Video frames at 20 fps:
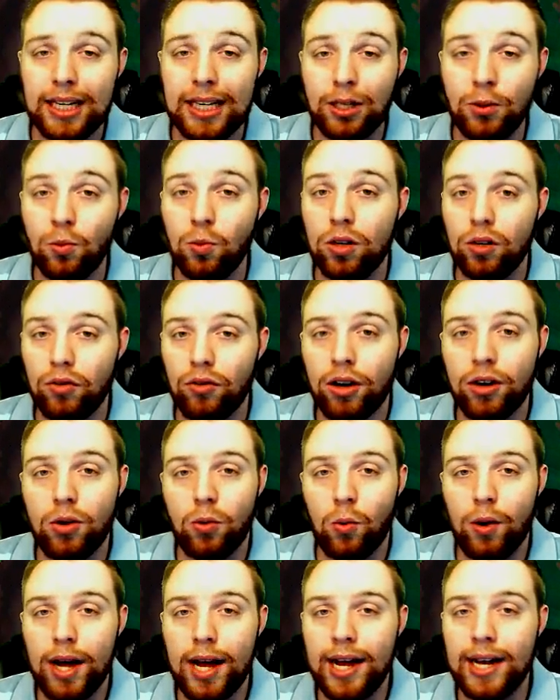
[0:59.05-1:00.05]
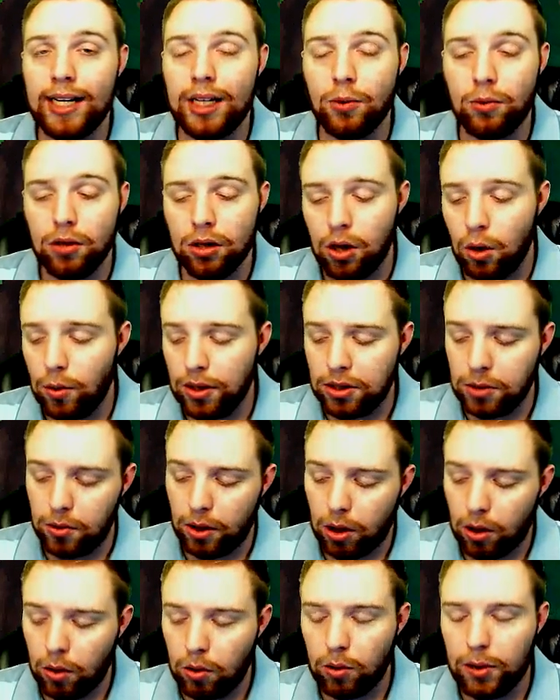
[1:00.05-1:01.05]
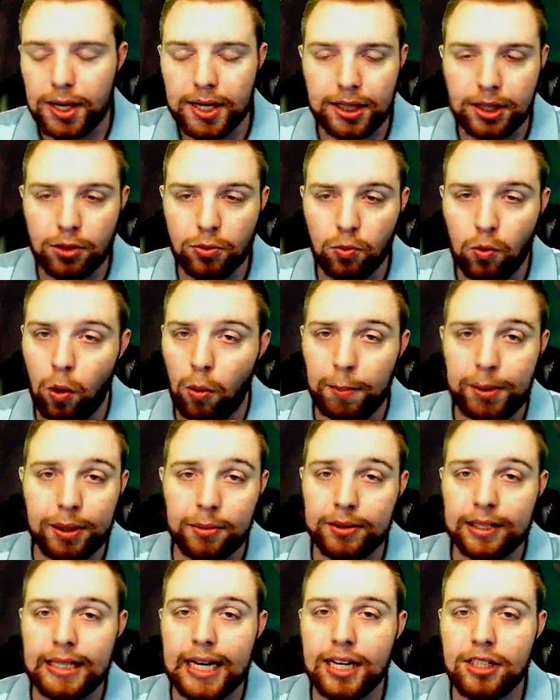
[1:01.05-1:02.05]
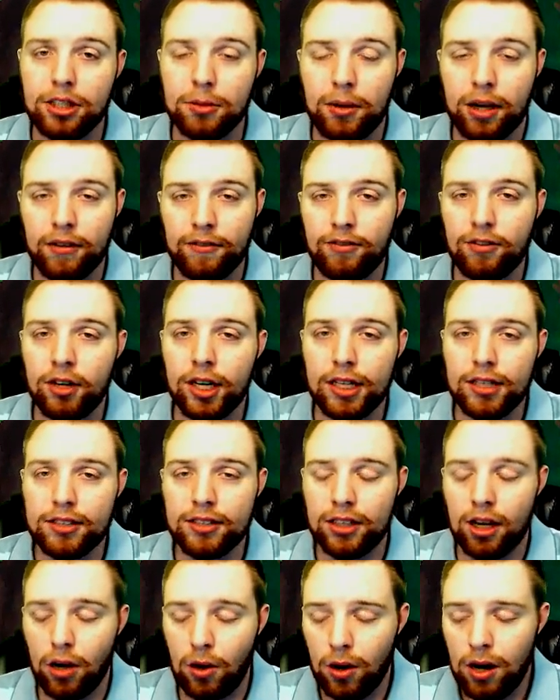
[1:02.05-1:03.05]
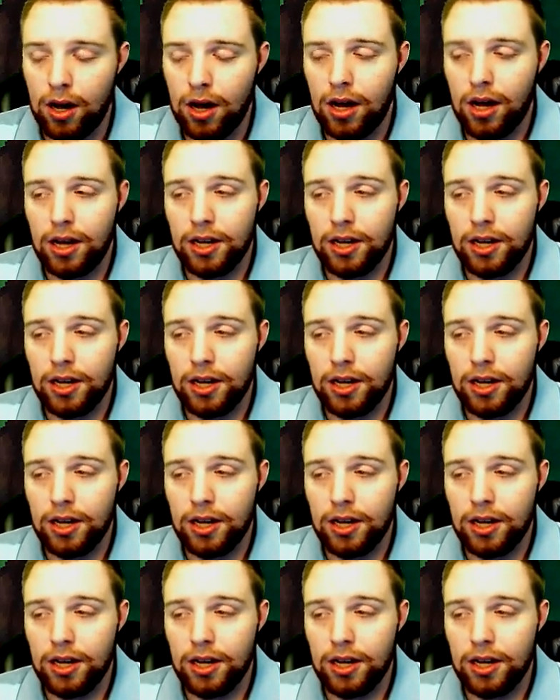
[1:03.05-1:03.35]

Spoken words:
he will run away and he will go into a hole and you won't be able to catch him on foot. So